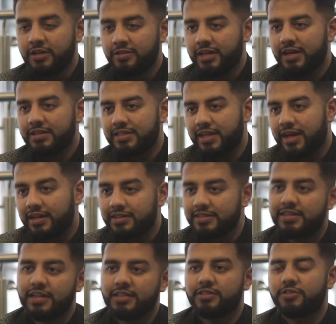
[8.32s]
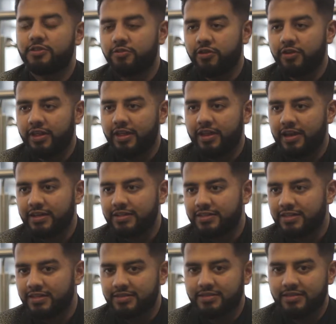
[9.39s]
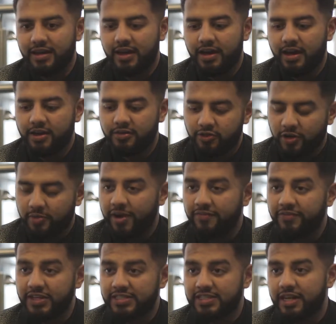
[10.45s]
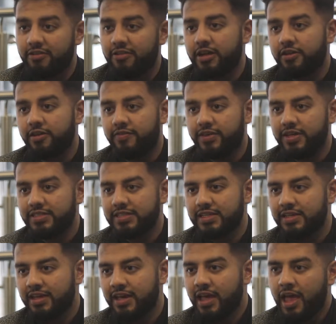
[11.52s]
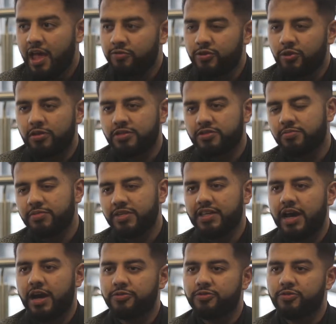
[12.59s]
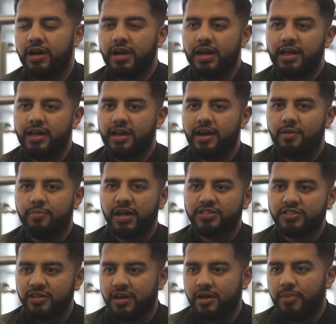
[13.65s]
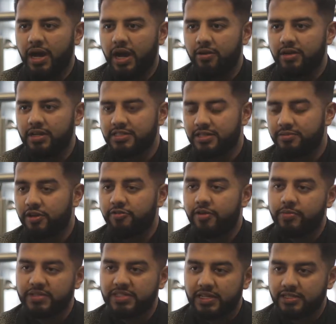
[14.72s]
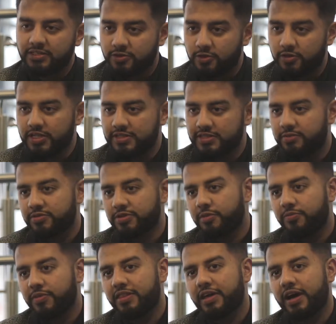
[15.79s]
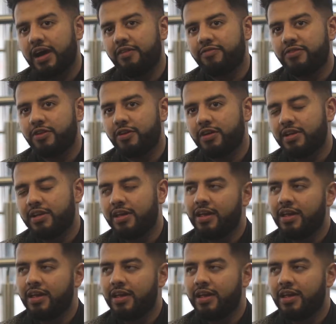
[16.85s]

So actually, I decided to run in elections during my first year at university. It's always something that I was quite passionate about in terms of representing students. It was something that I've done